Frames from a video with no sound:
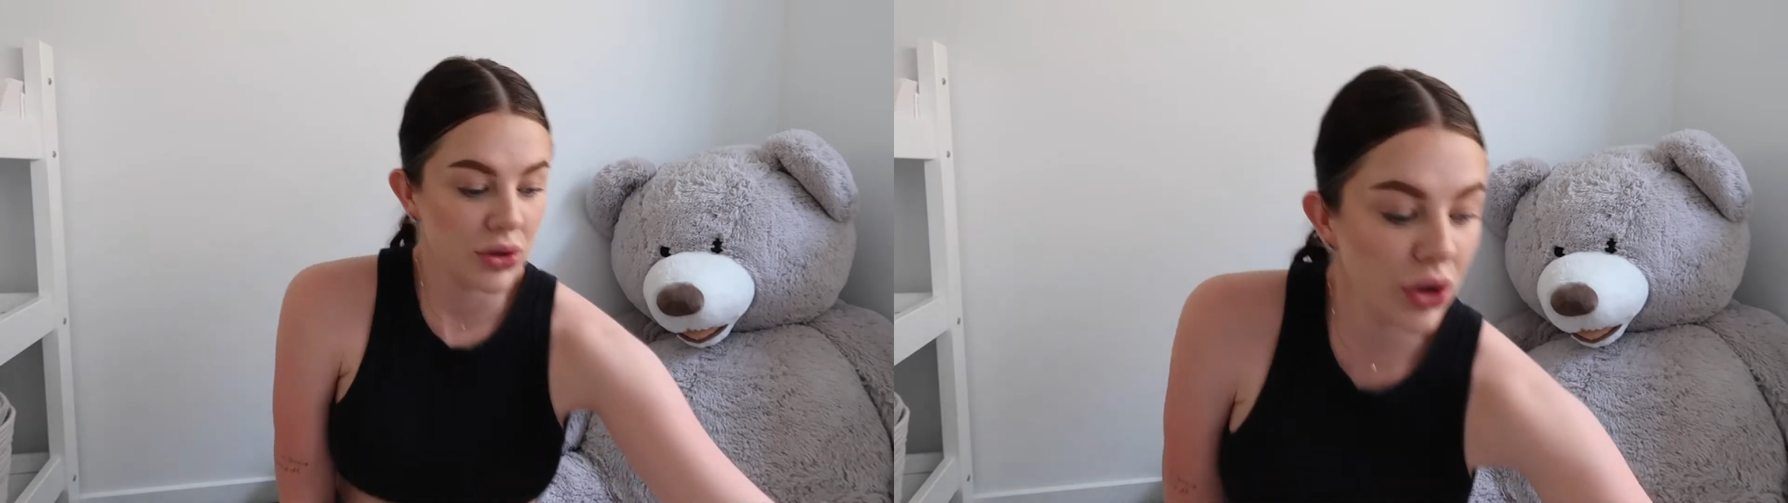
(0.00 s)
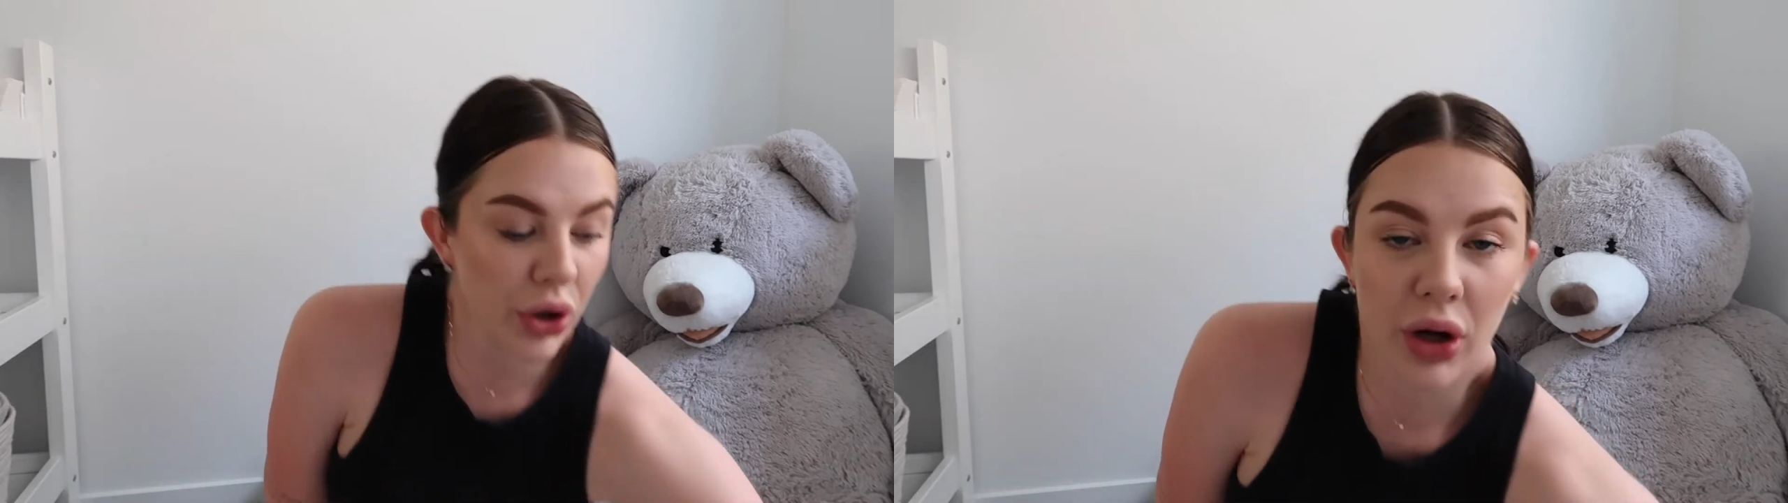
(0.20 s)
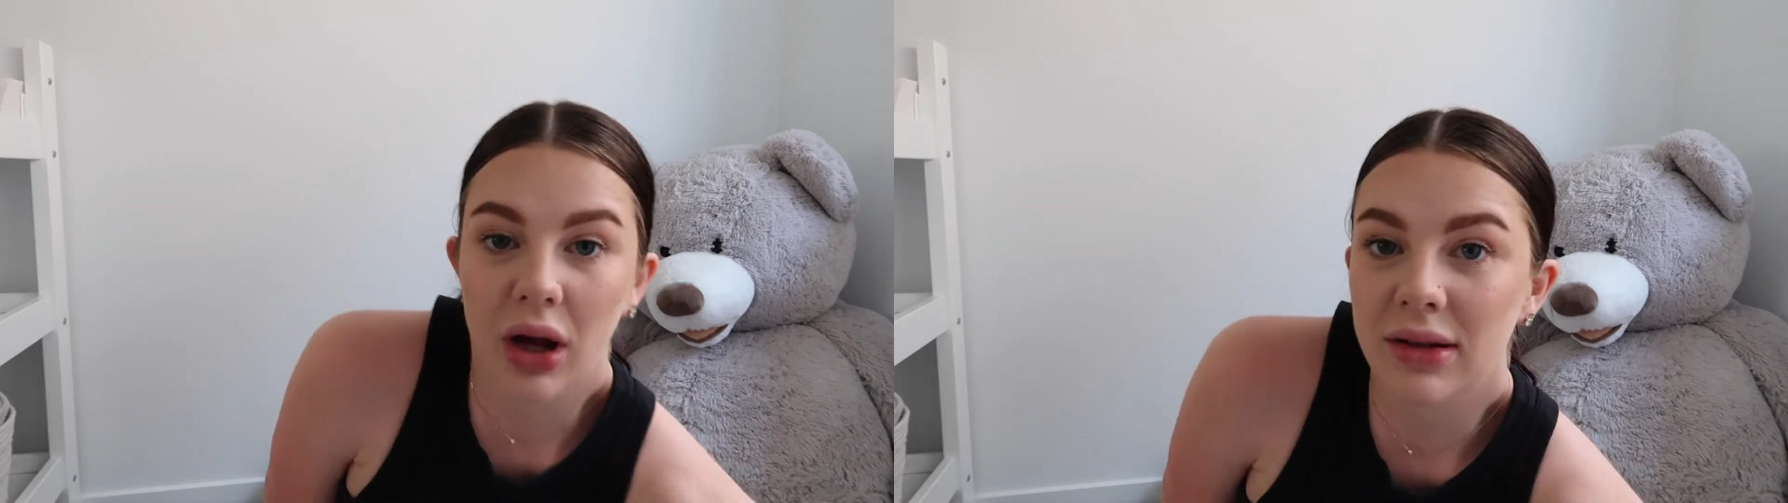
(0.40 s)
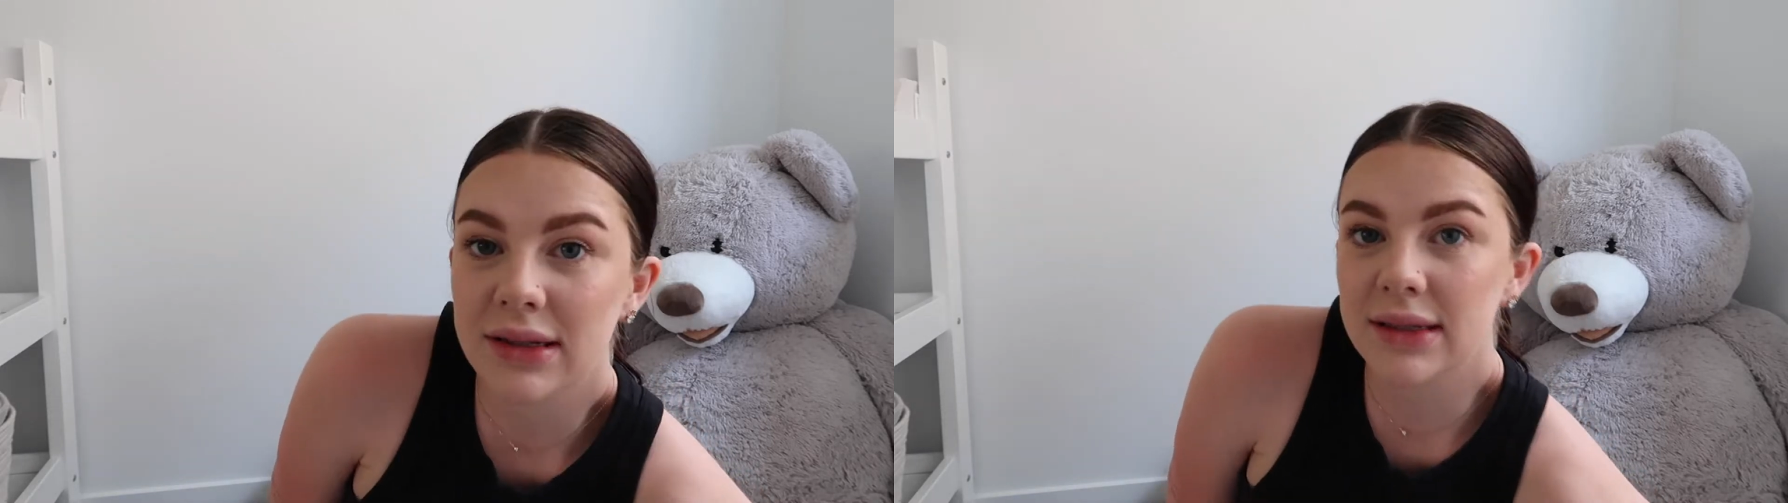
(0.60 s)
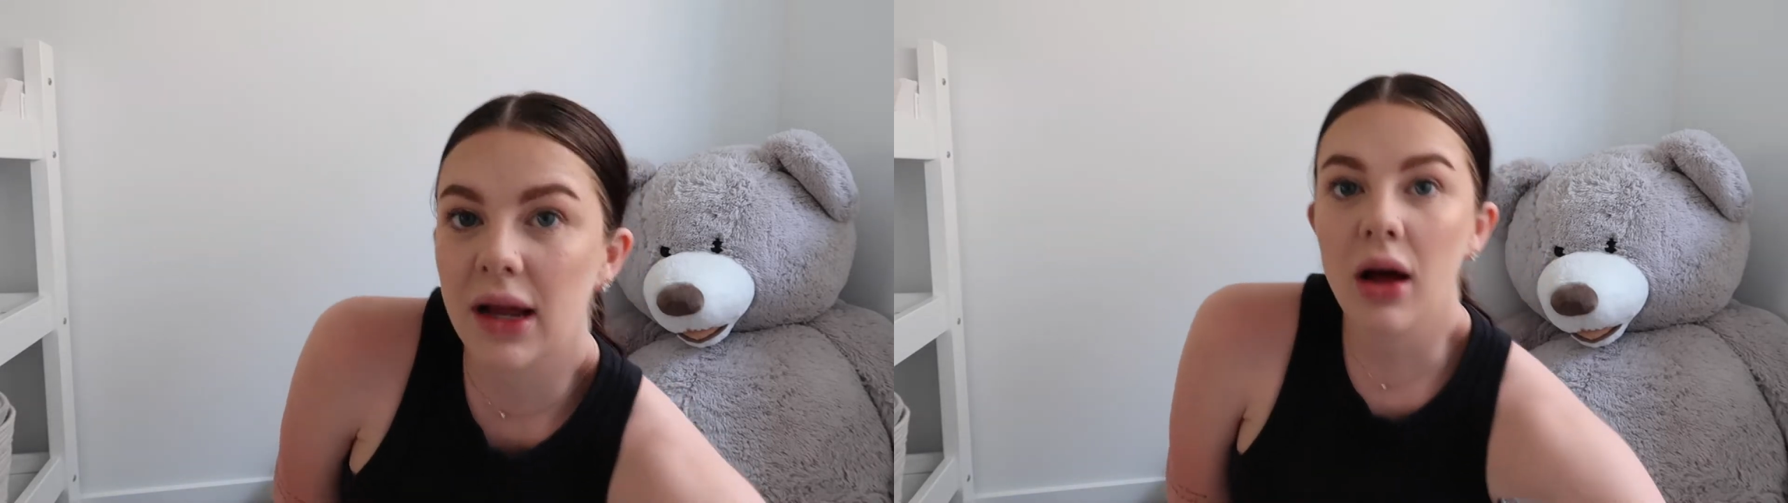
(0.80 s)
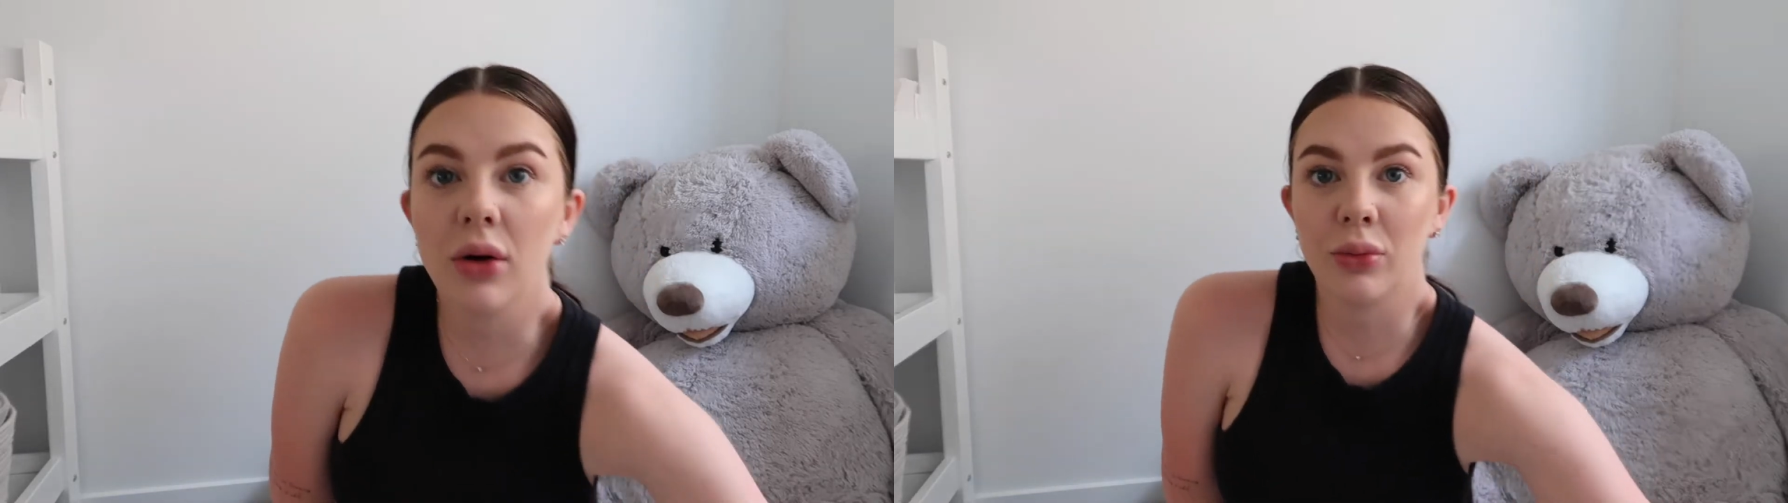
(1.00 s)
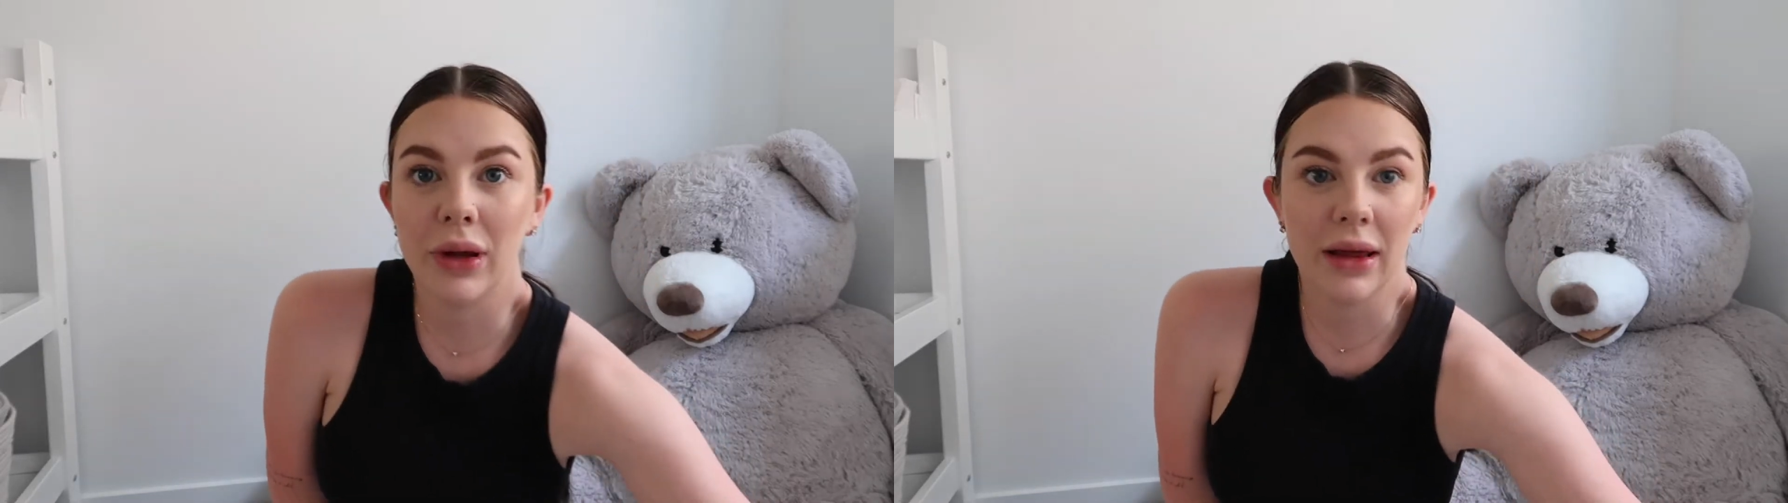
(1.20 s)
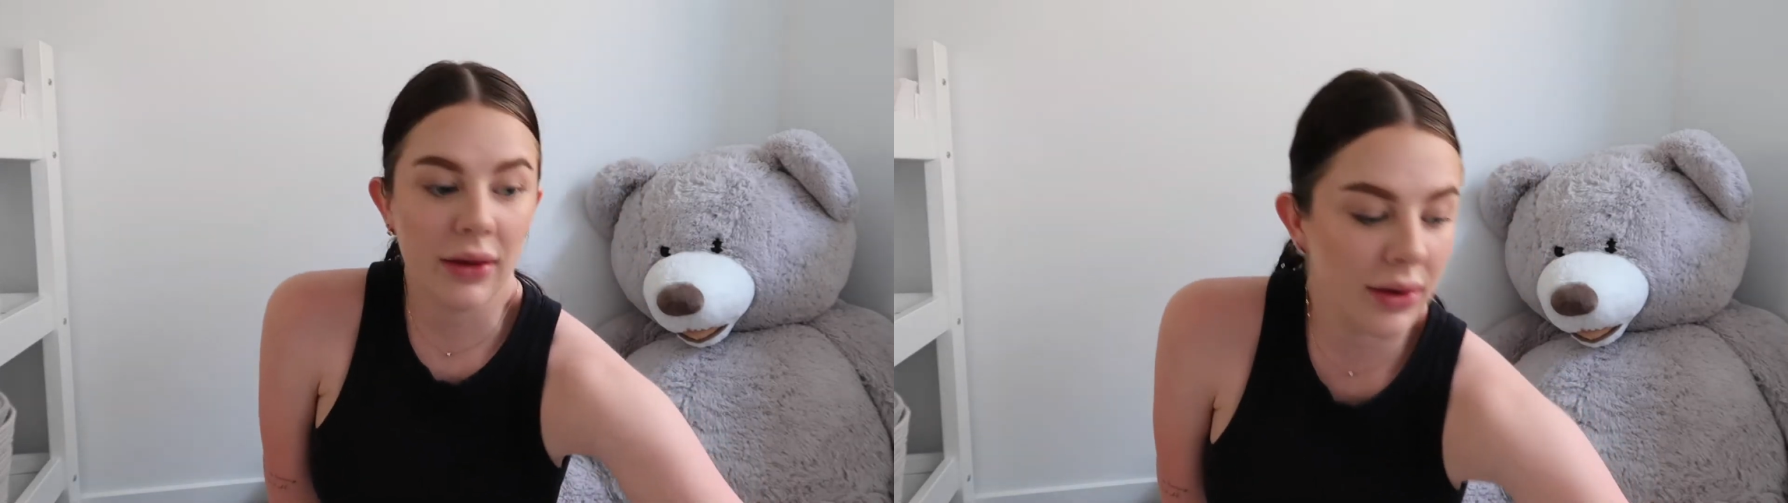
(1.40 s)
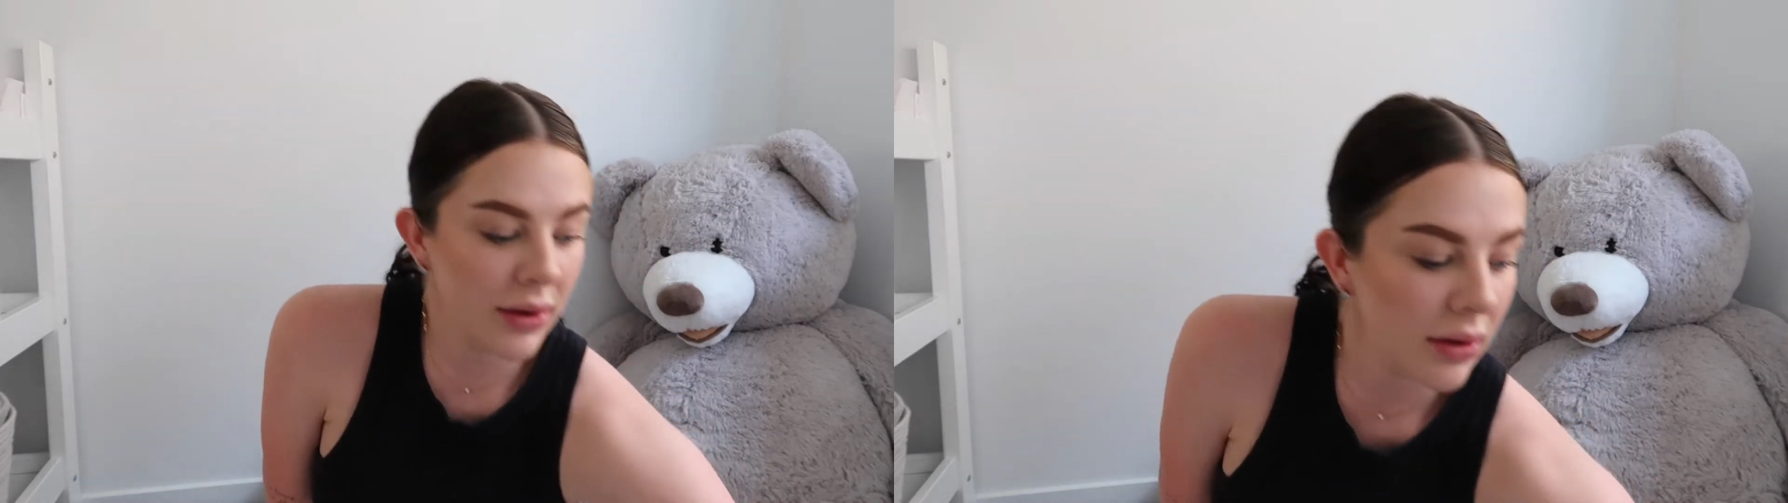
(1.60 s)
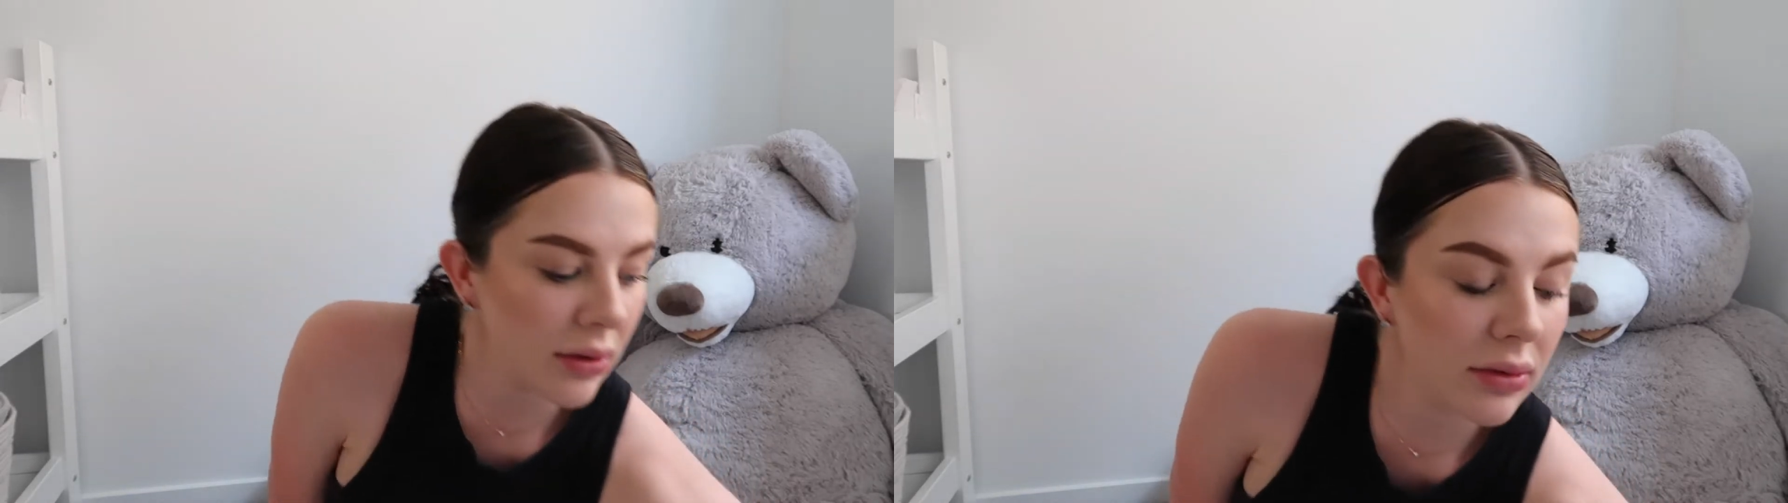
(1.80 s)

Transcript: So I'll start with